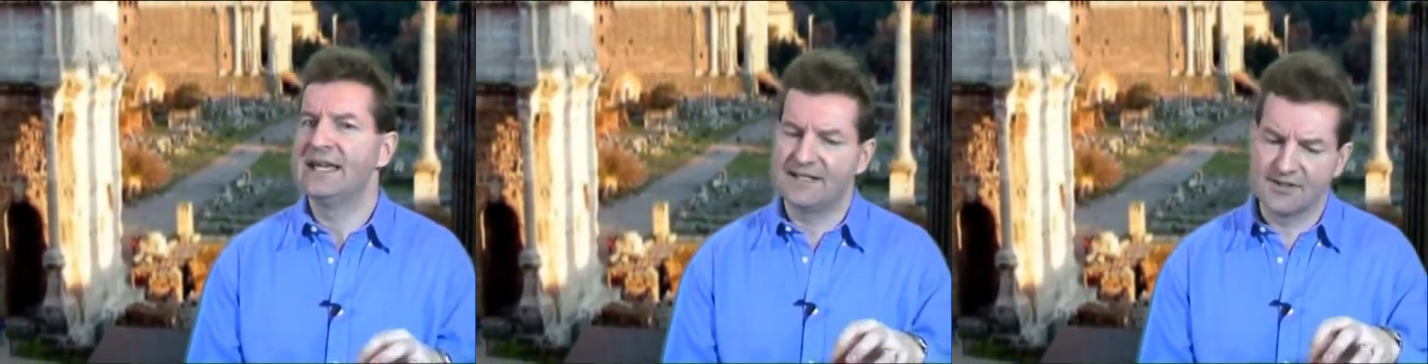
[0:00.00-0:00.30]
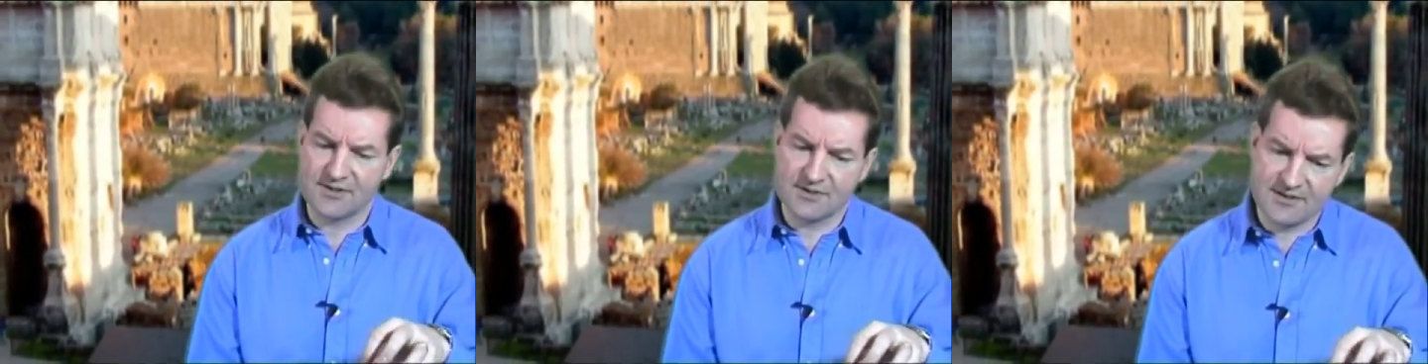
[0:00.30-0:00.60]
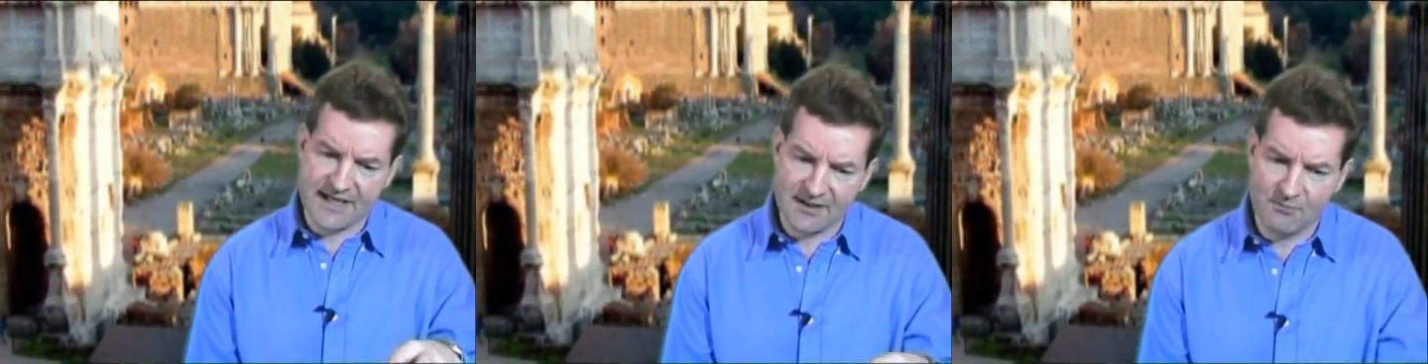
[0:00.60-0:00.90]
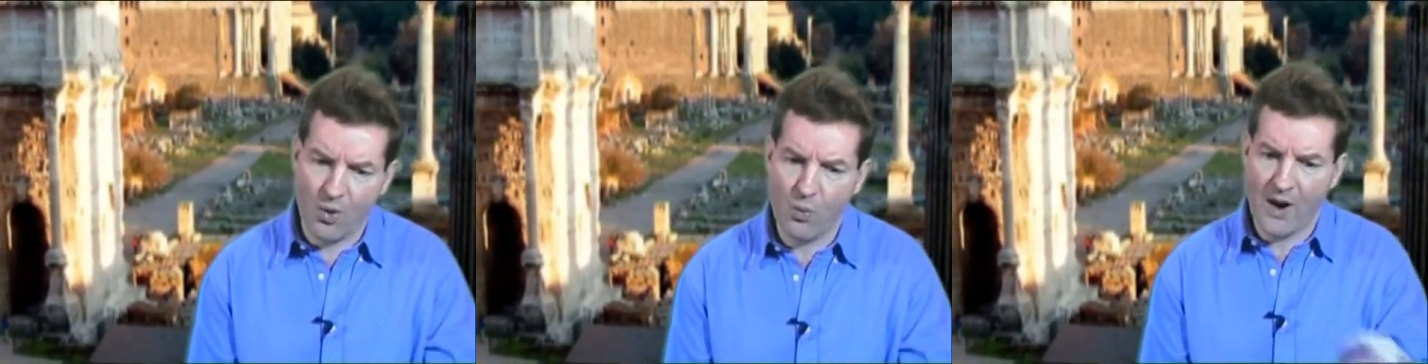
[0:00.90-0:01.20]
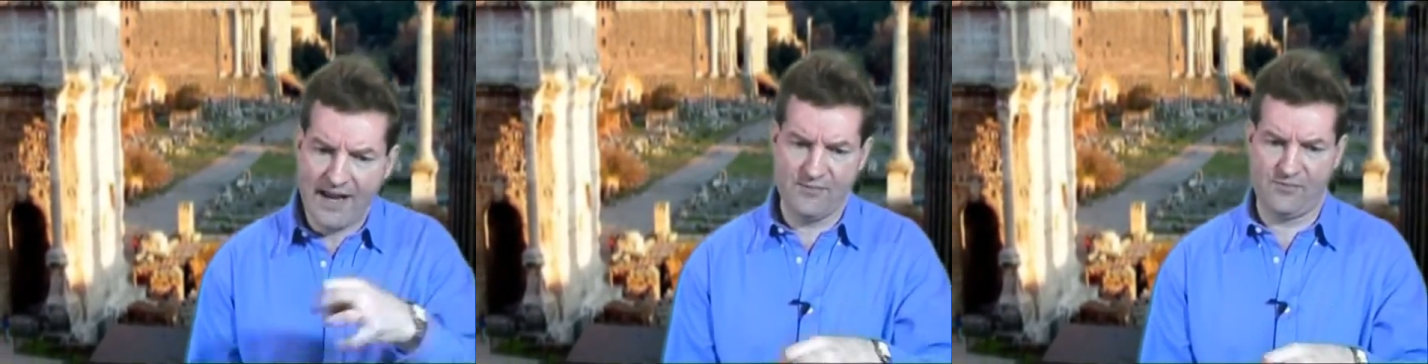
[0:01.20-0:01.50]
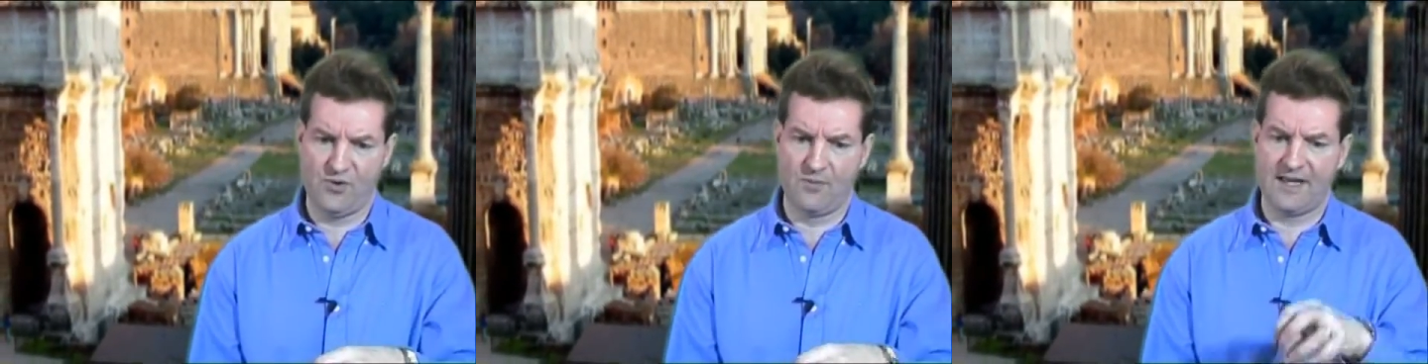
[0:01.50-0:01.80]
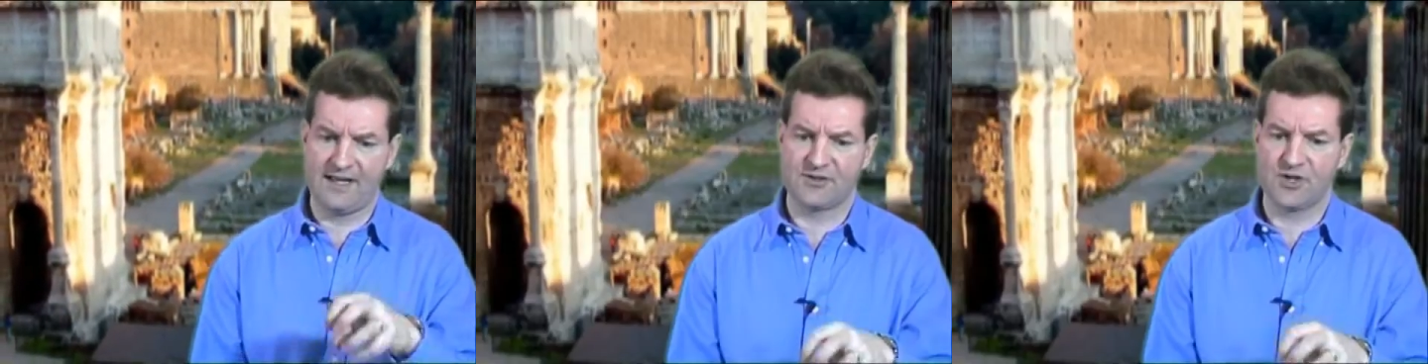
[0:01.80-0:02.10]
It doesn't take them away from
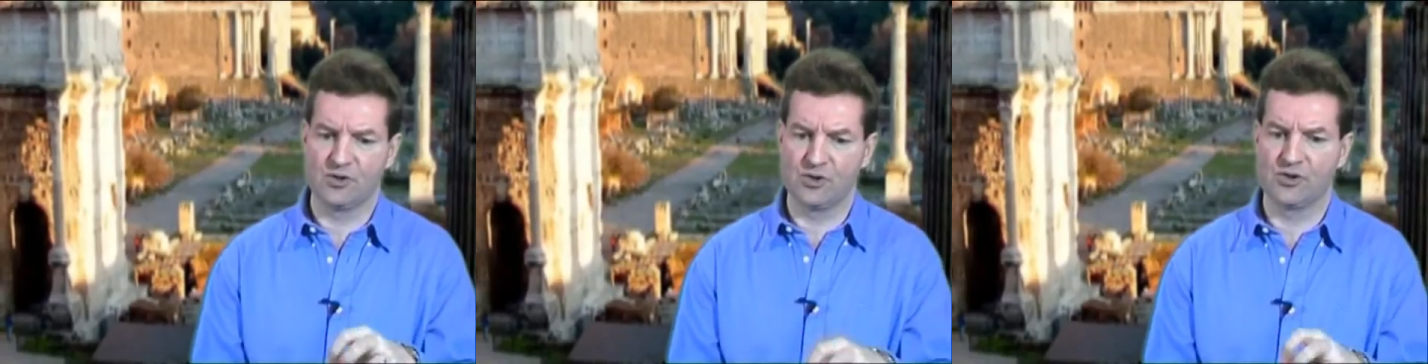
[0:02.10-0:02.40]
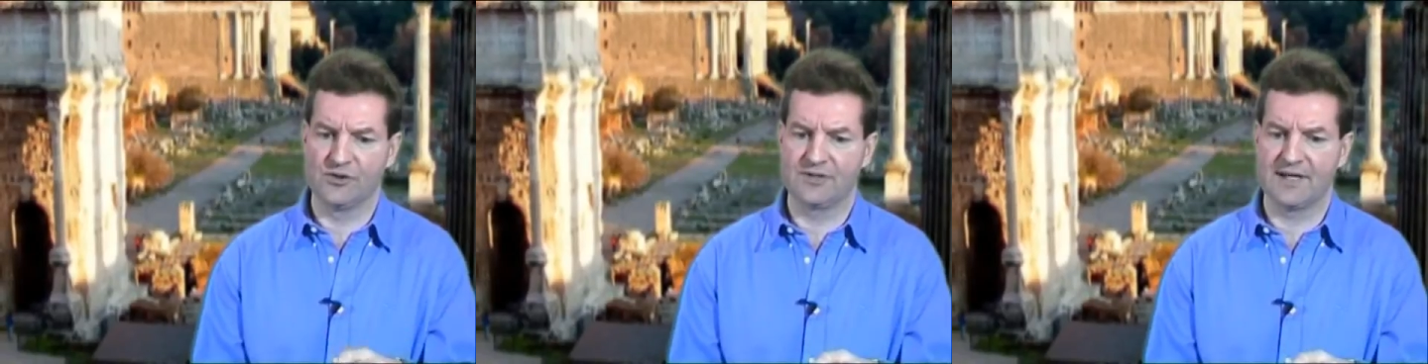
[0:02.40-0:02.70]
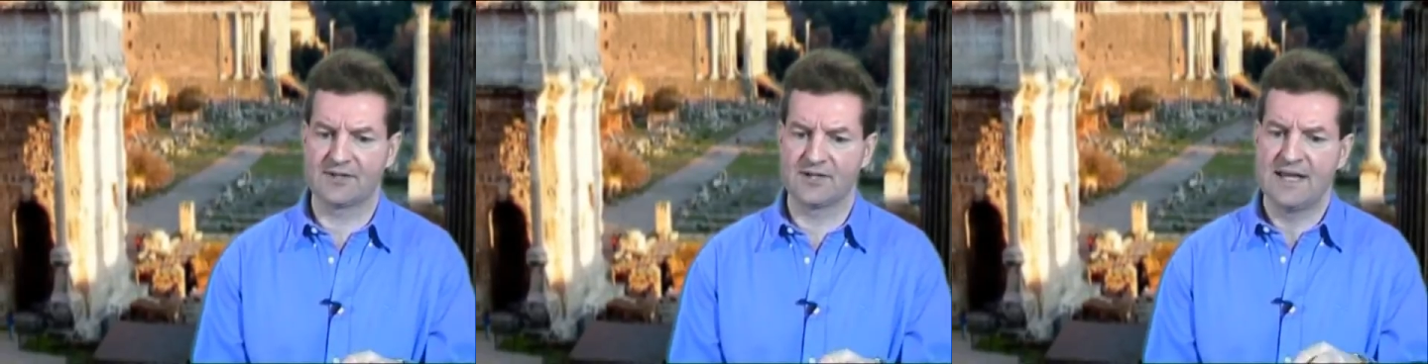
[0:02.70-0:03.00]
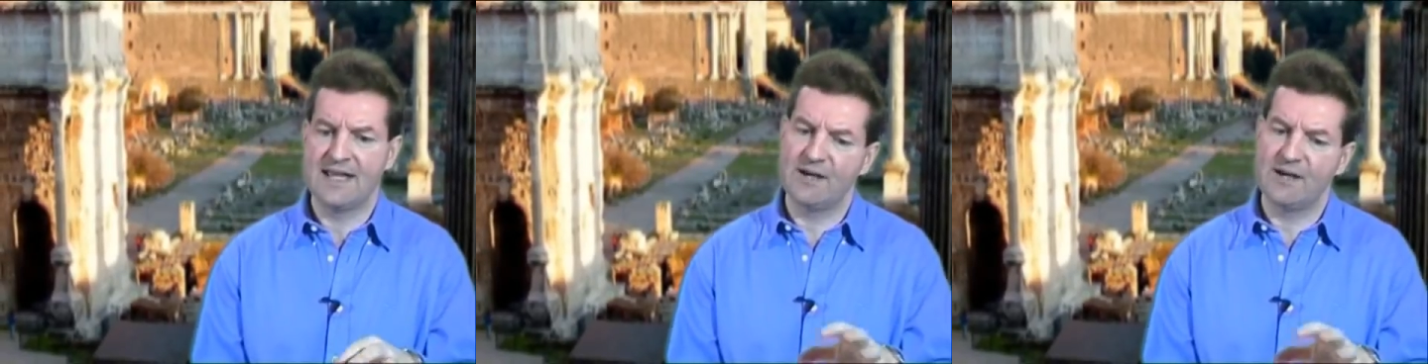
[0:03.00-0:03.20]
the historical context.